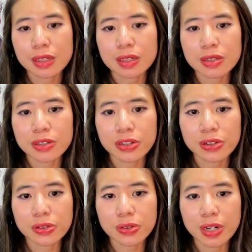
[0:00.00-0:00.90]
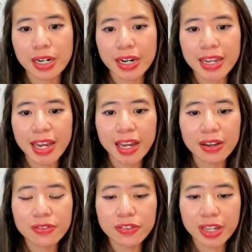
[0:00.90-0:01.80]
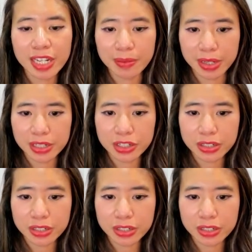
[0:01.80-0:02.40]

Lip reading: So I have an image